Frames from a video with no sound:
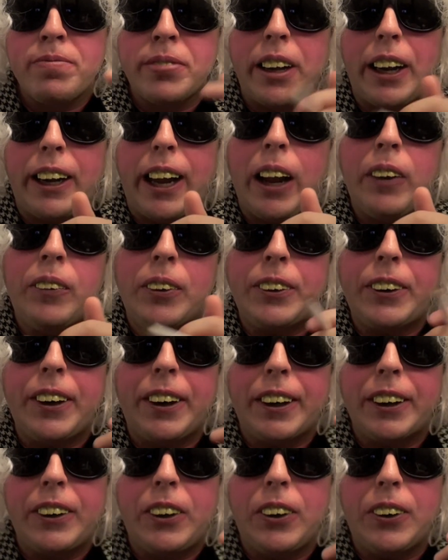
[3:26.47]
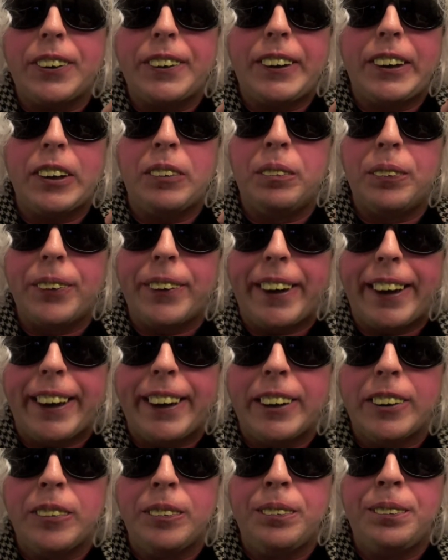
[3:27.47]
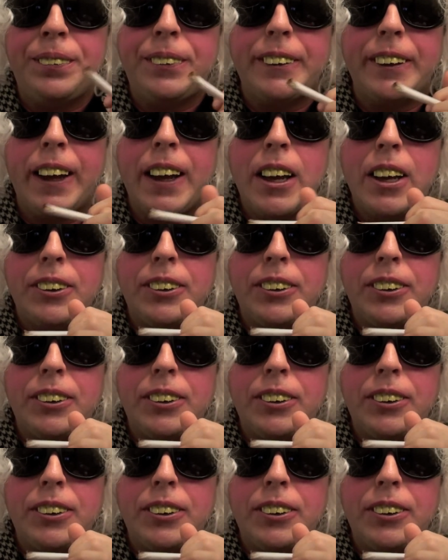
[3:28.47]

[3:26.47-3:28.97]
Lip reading: and I was going to cook some ribs,